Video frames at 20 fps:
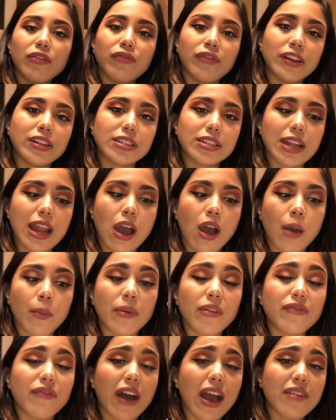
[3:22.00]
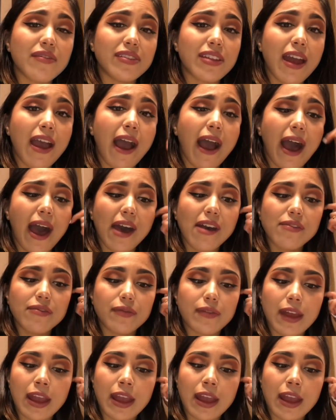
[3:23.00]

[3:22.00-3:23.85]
fits now. I'm a five and a half,